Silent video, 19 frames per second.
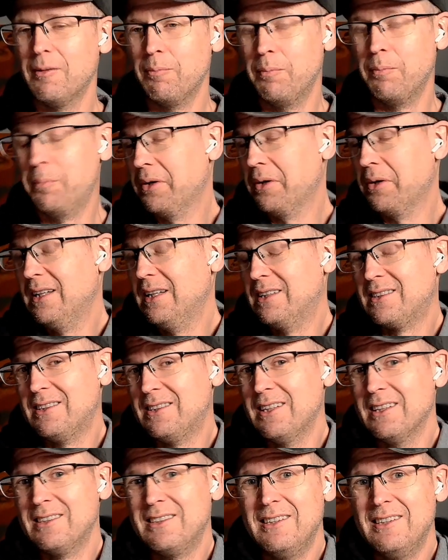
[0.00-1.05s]
But it's
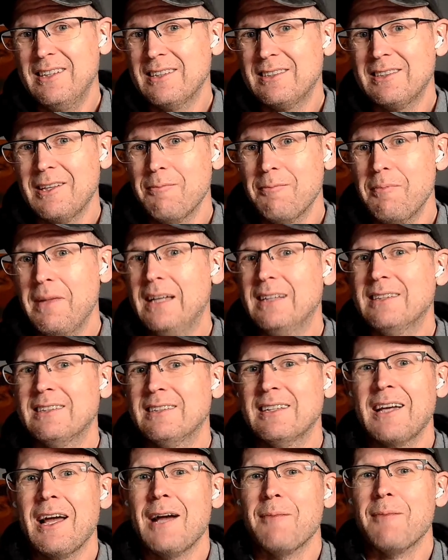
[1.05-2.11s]
just this
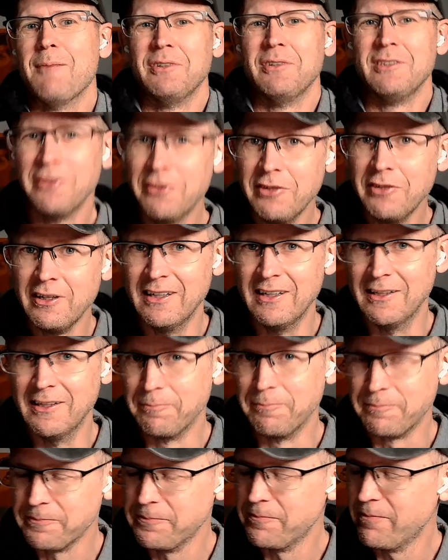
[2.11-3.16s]
amazing opportunity.
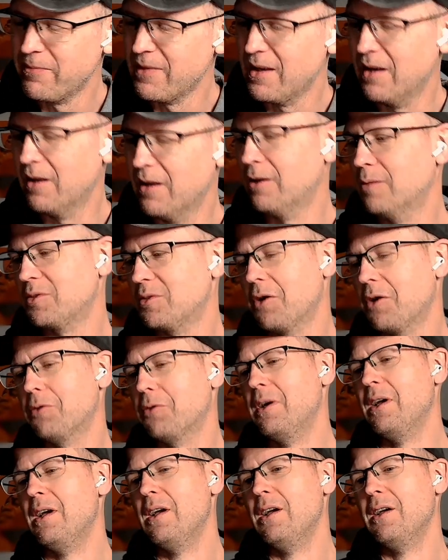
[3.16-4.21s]

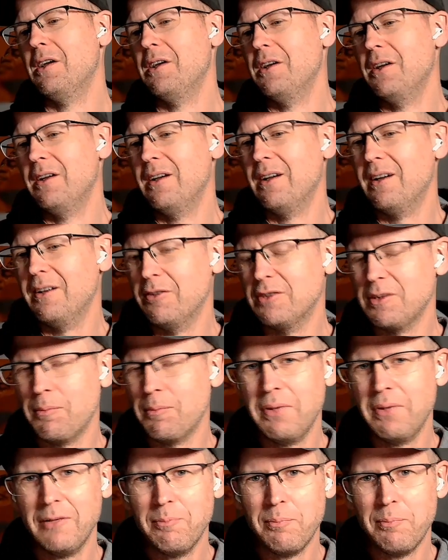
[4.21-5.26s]
So there's a
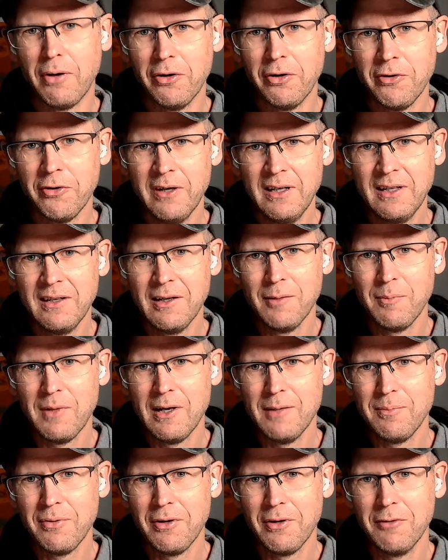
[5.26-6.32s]
bit of bartering on
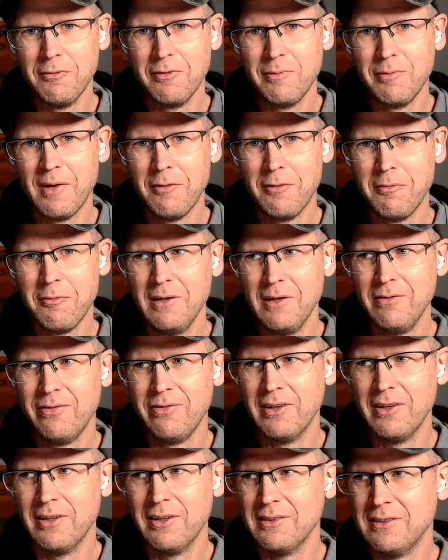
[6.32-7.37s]
my part with my wife
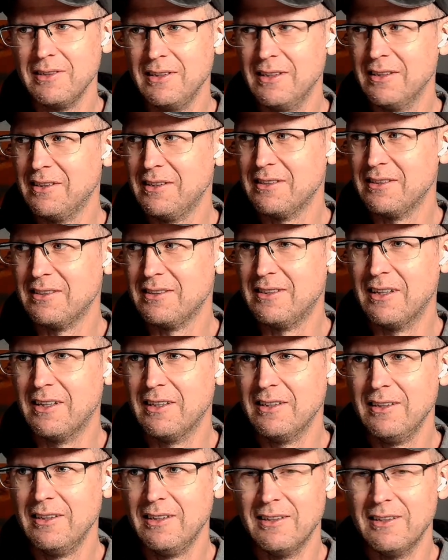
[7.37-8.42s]
to get this
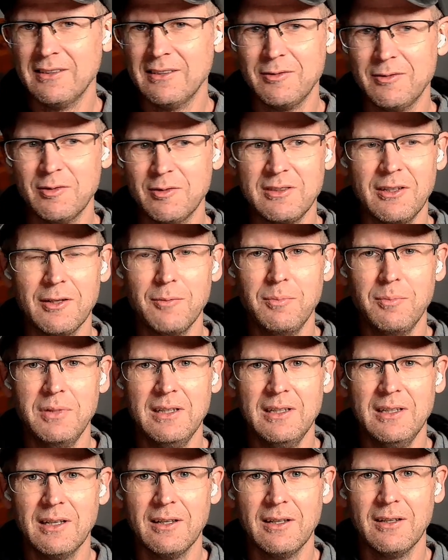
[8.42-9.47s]
done. This was going to
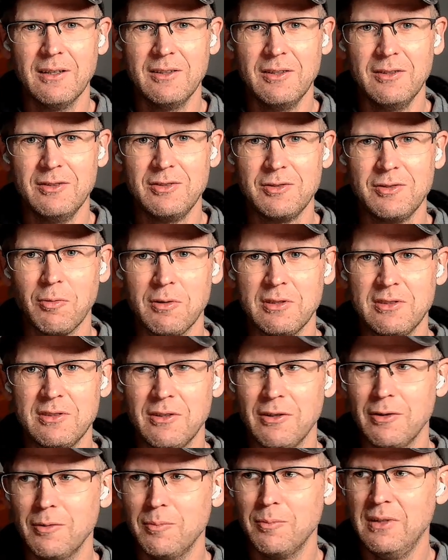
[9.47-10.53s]
be a
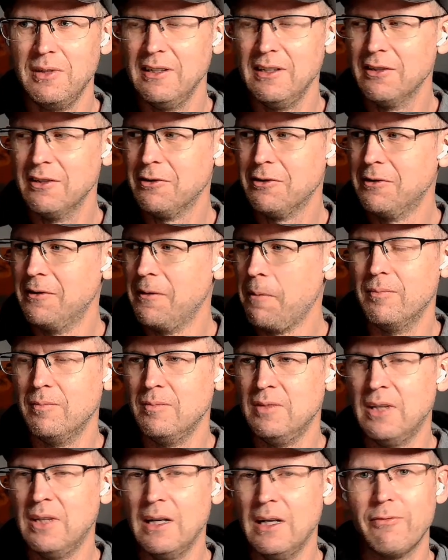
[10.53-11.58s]
short-term deal.
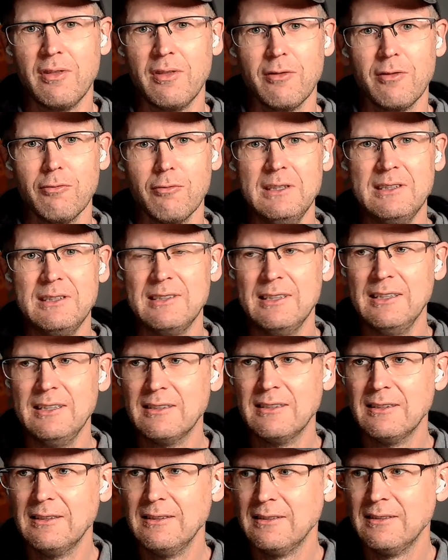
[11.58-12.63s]
Did it for 3
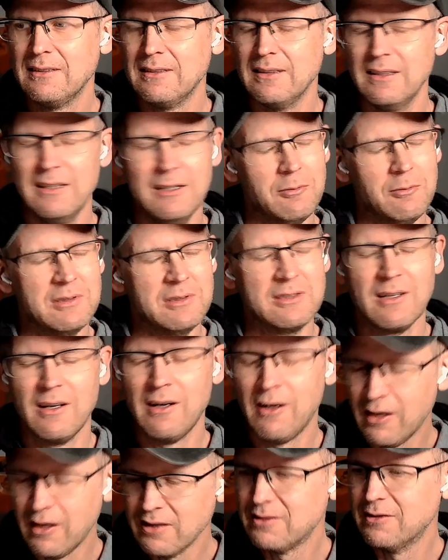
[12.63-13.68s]
seasons. It was
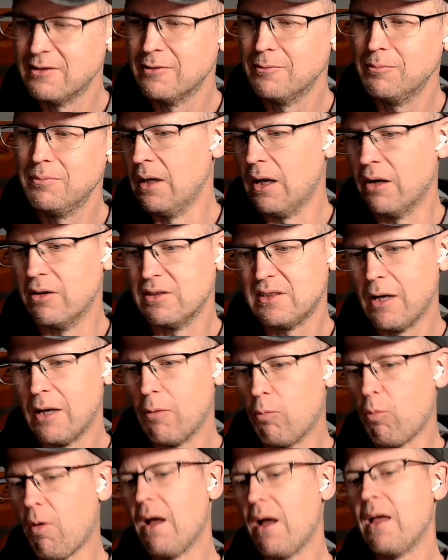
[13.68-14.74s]
awesome. Understand,
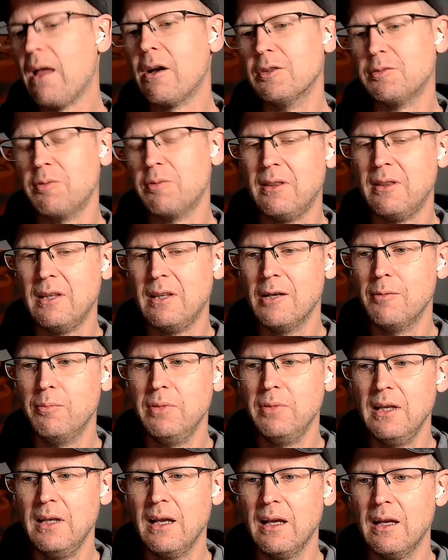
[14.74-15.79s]
while I was with the
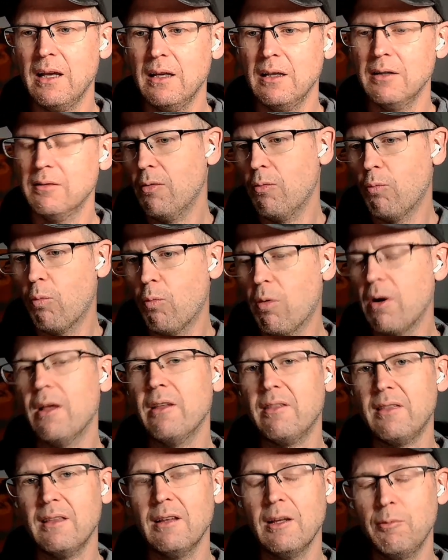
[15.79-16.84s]
NBA, one
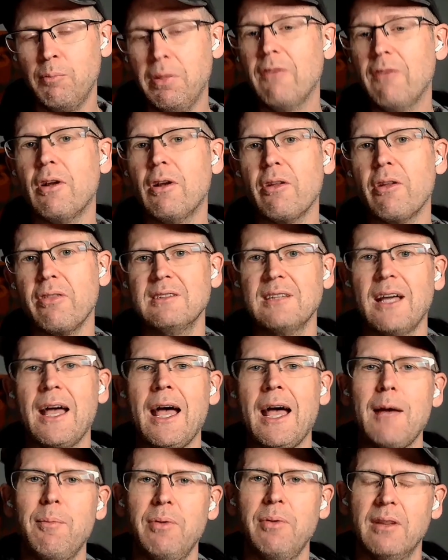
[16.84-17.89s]
of the pivotal things that
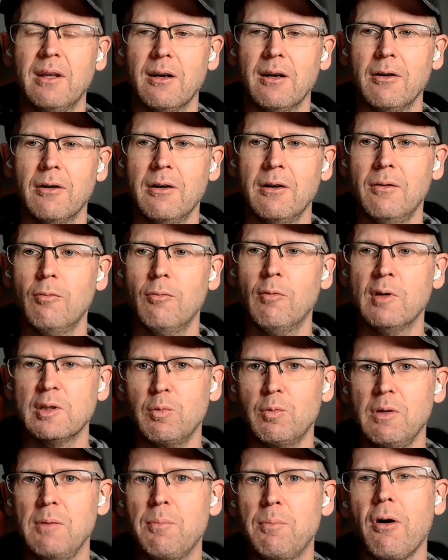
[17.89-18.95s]
happened there was
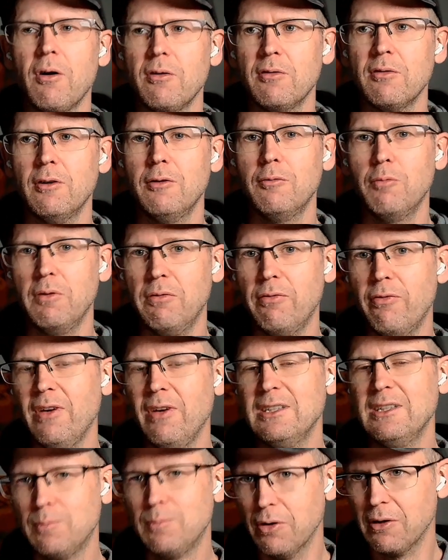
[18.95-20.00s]
we partnered with
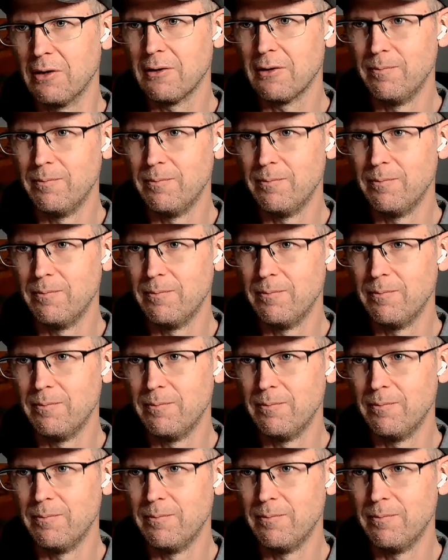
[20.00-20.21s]
Facebook.